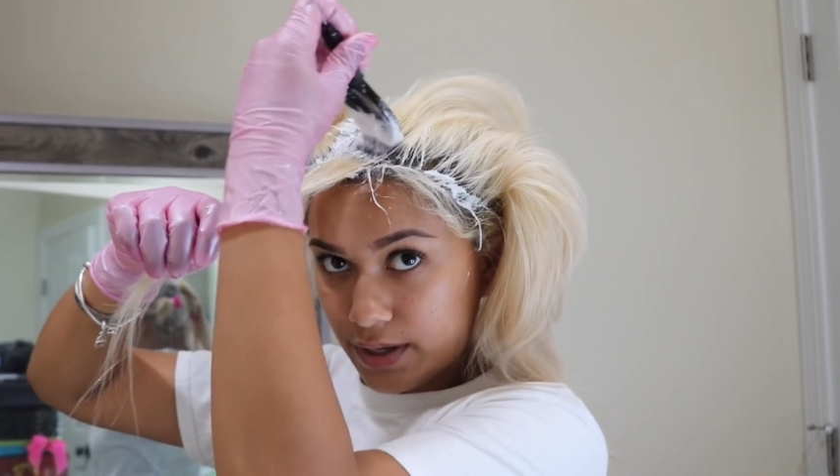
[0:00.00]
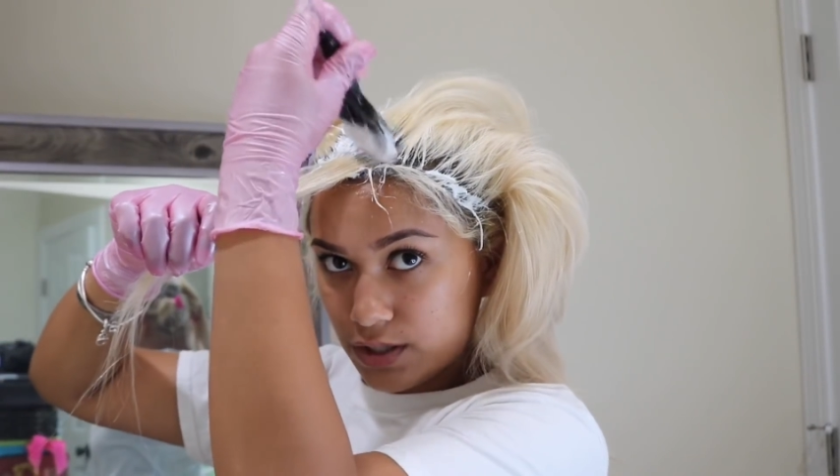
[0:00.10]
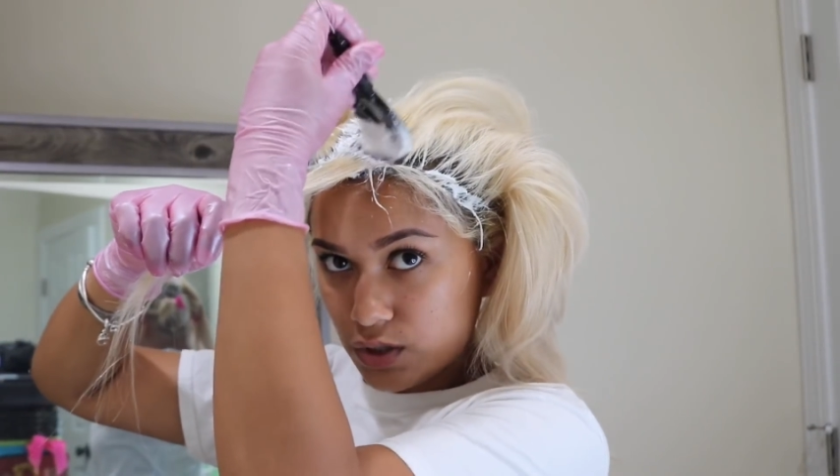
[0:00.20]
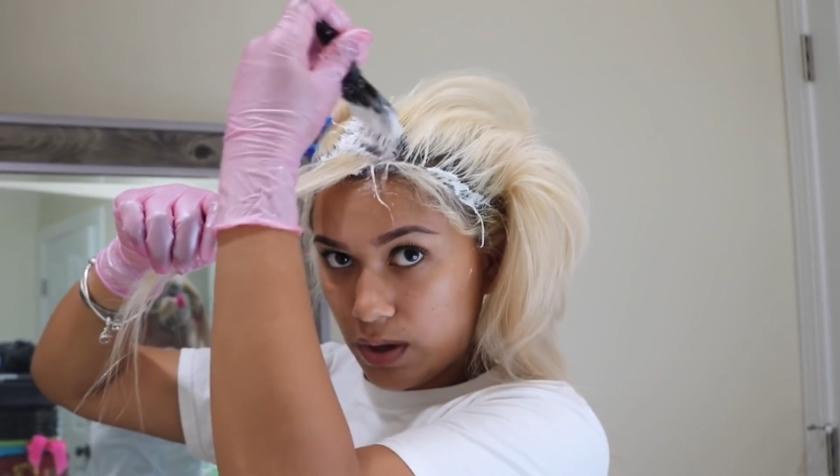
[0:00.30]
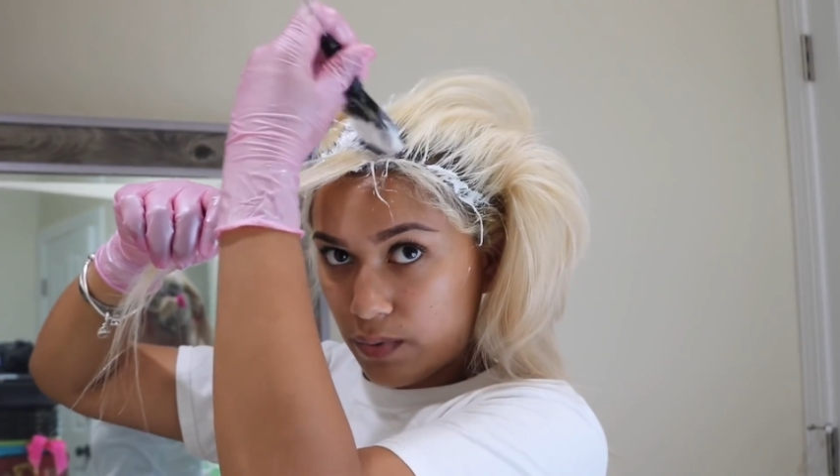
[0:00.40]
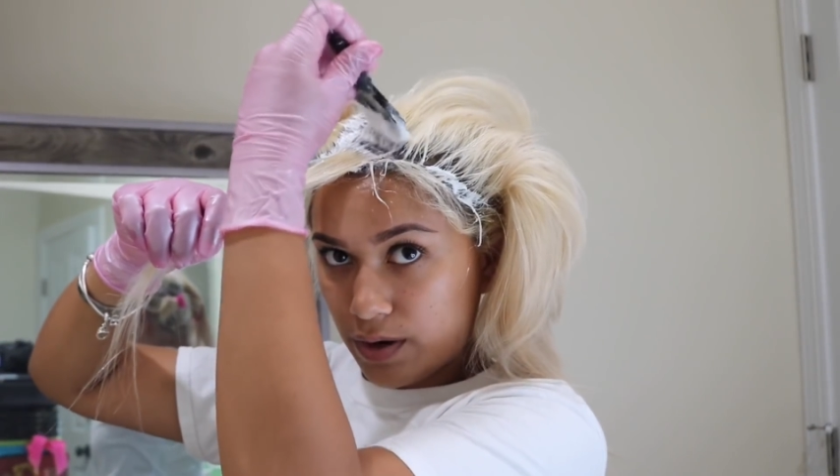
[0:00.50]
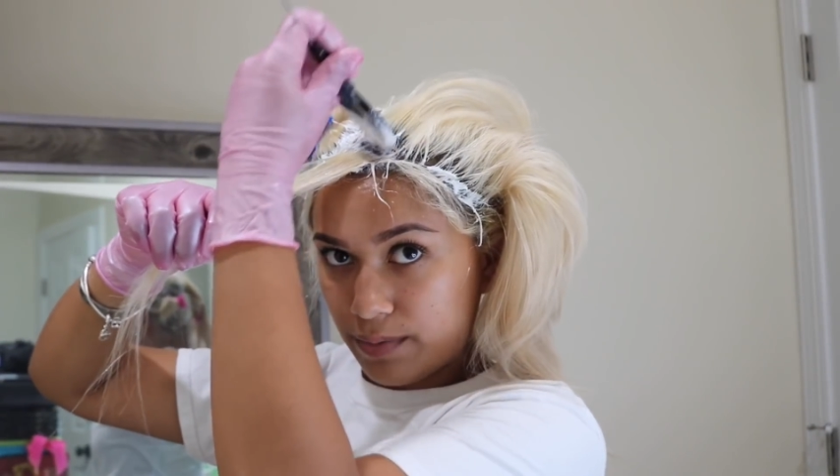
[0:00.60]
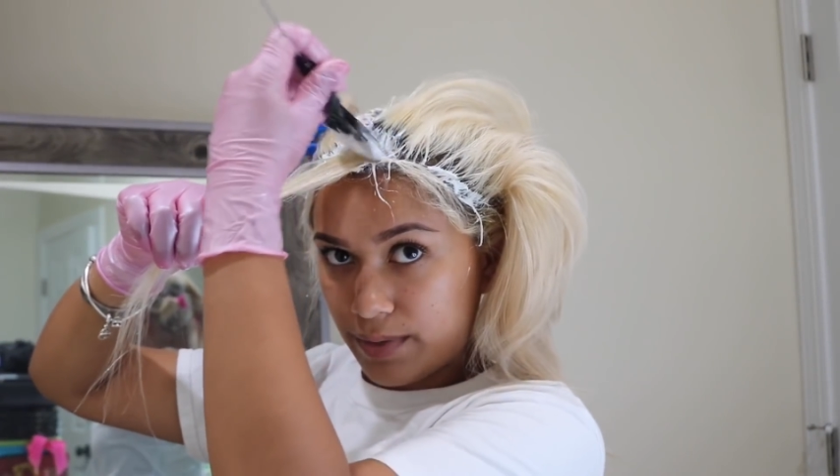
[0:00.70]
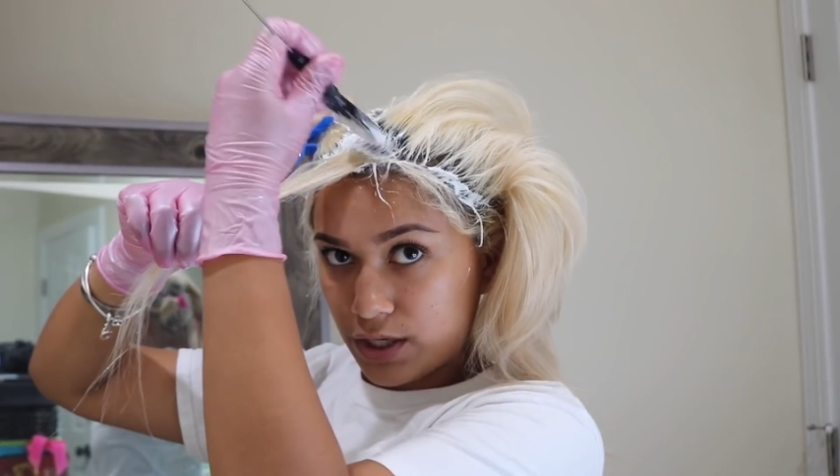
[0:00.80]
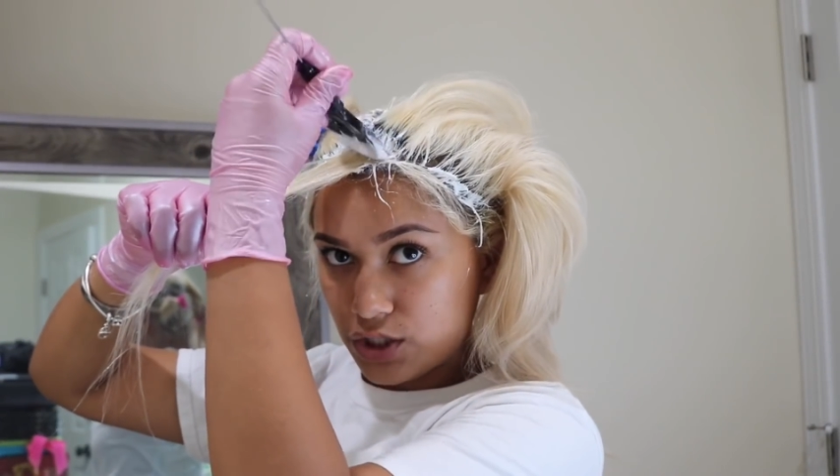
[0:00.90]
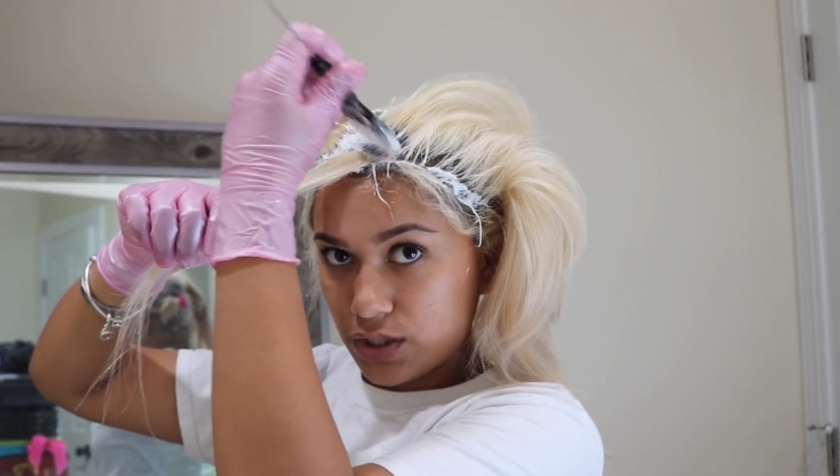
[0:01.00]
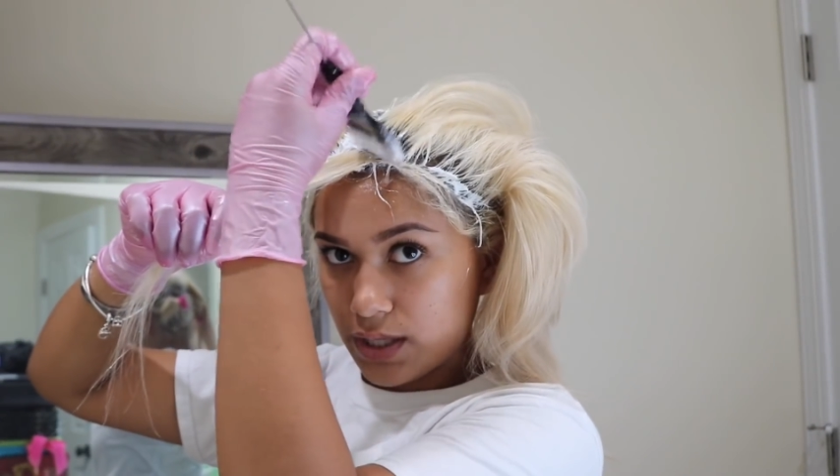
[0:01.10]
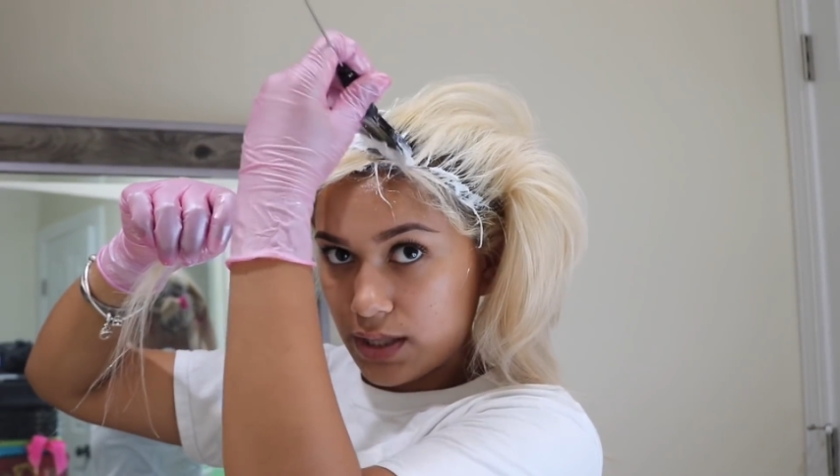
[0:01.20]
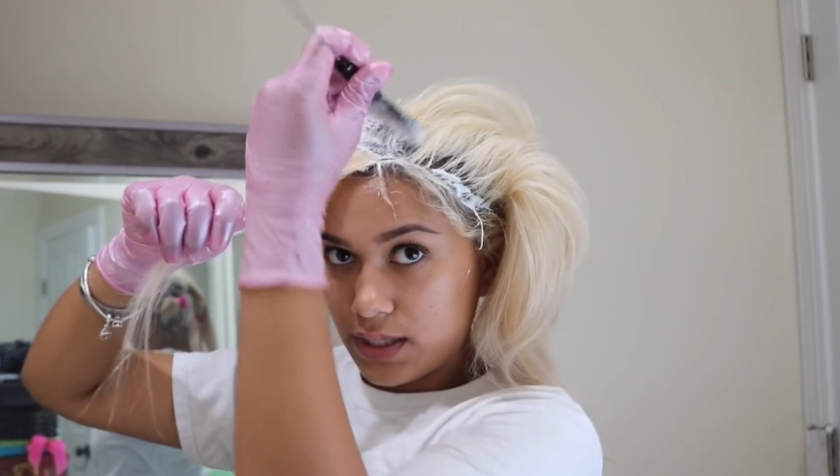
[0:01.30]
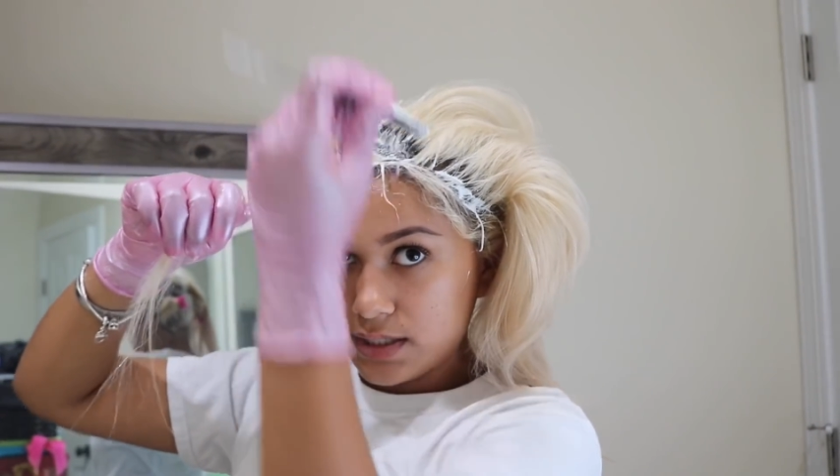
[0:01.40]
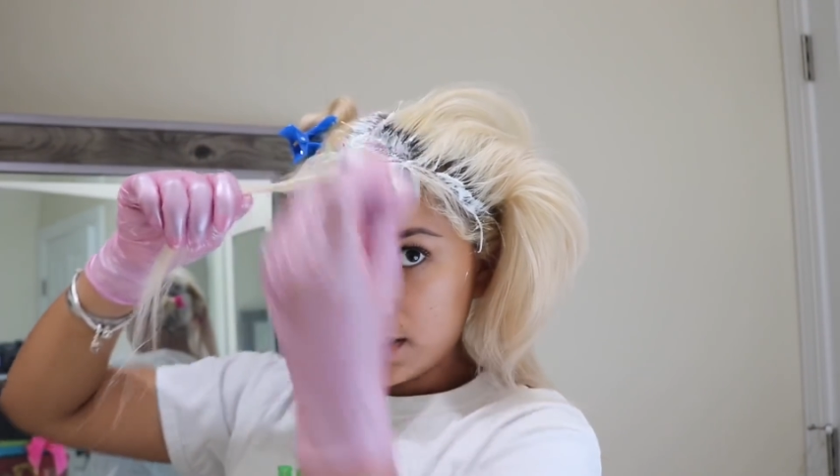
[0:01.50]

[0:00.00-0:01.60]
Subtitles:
so I want to make sure that these